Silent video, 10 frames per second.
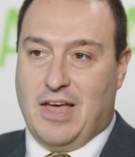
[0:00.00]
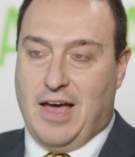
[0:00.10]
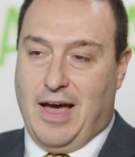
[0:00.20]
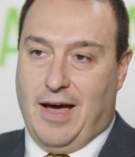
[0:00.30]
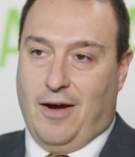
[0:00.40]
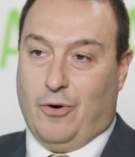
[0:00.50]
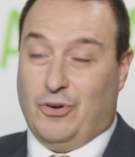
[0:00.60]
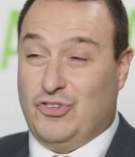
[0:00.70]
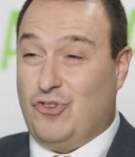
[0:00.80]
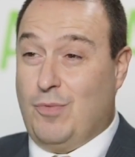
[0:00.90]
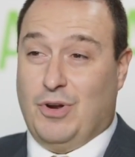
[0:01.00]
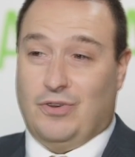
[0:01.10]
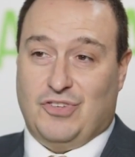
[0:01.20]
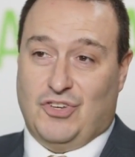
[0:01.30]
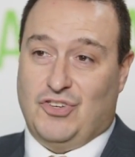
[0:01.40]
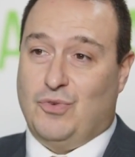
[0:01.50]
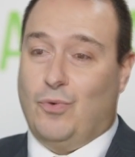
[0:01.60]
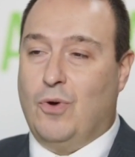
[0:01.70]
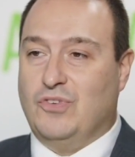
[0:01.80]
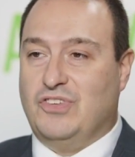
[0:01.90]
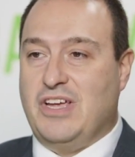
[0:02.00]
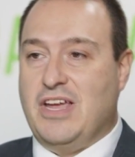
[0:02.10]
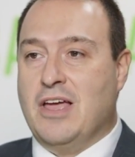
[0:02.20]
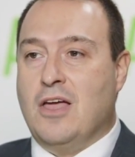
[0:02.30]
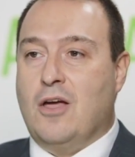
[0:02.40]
or distributors such as a Wolseley,